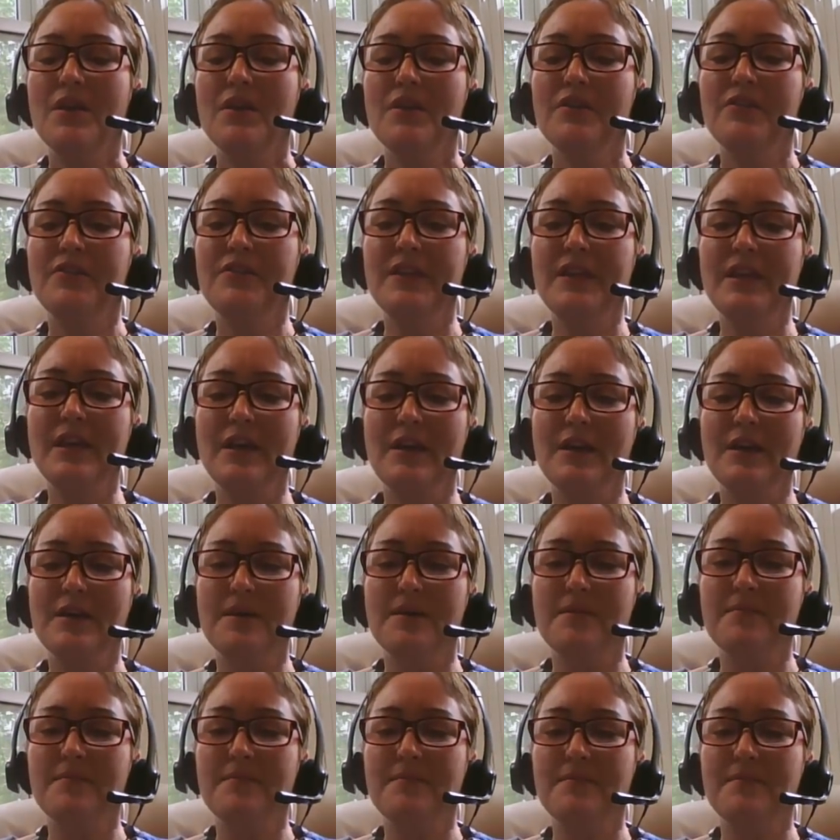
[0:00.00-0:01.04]

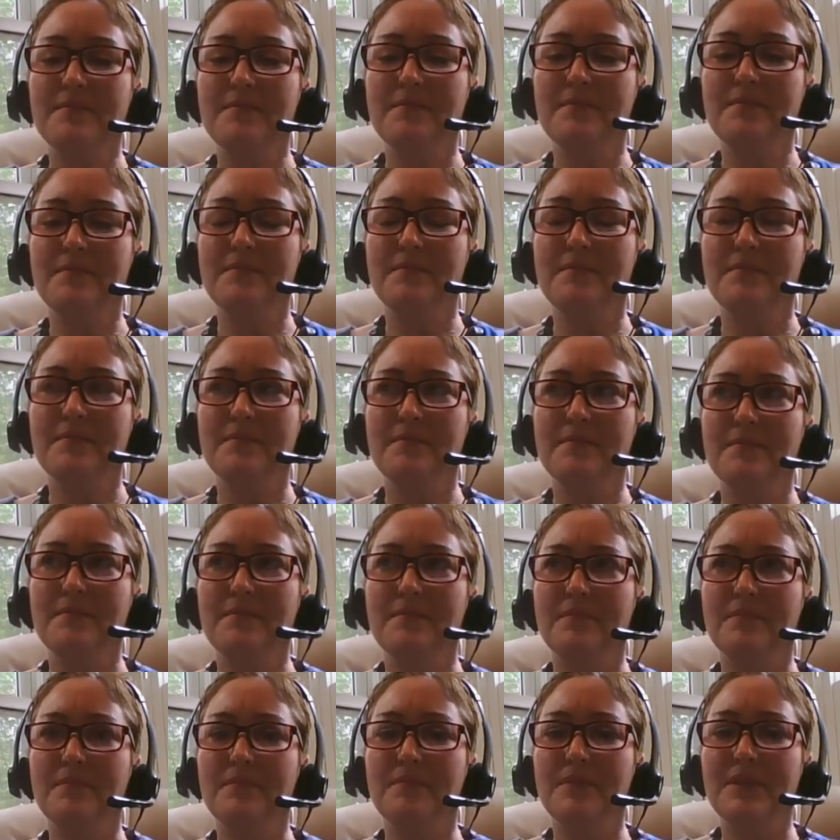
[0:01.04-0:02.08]
The
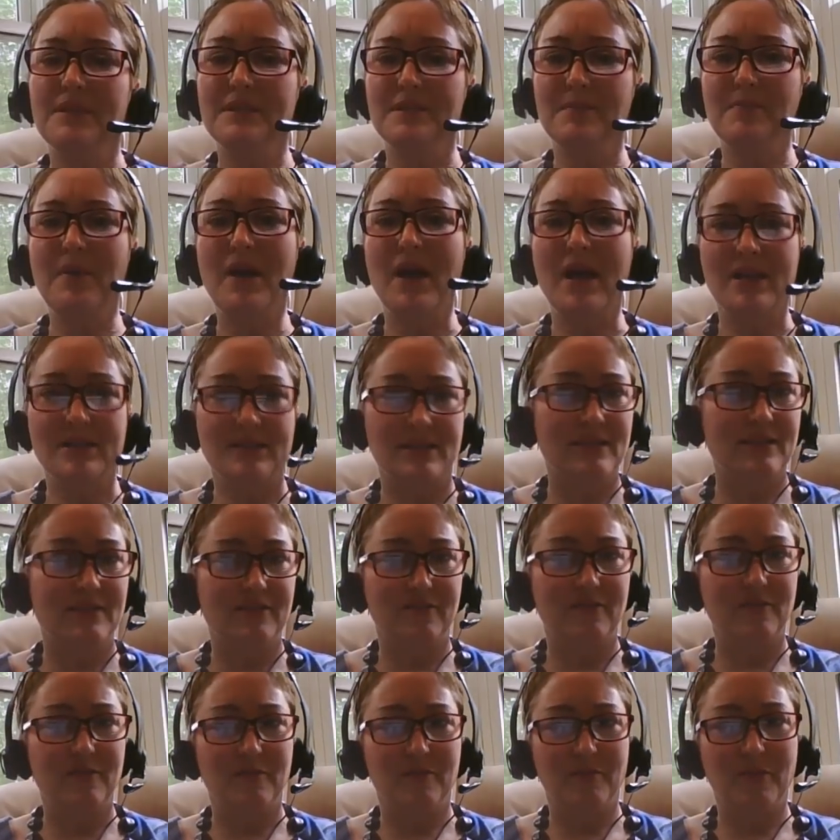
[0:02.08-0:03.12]
that's the
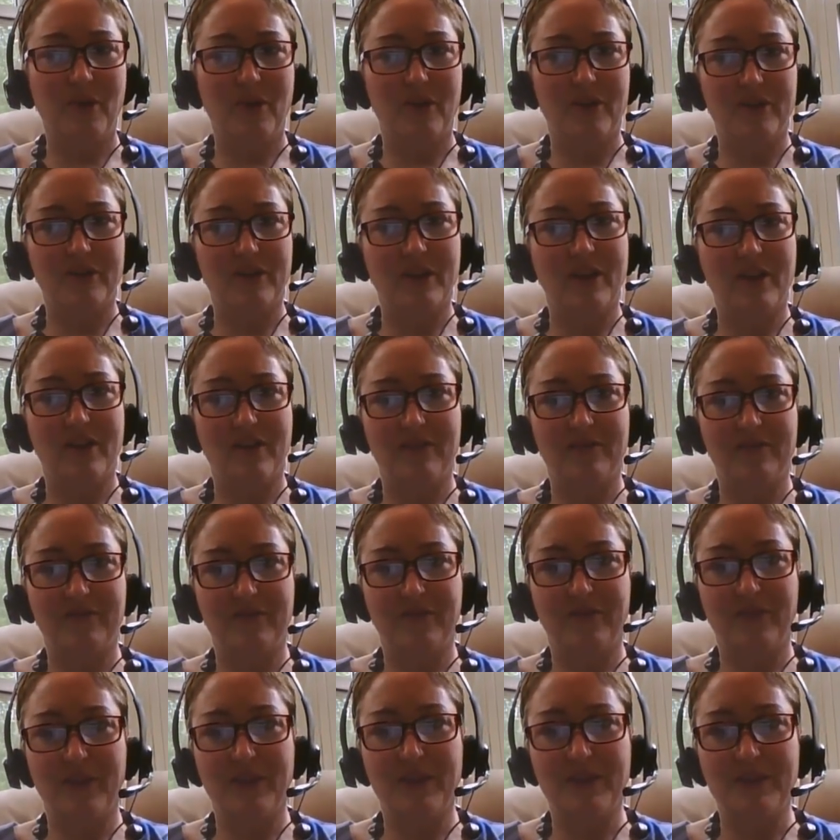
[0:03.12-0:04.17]
positive part of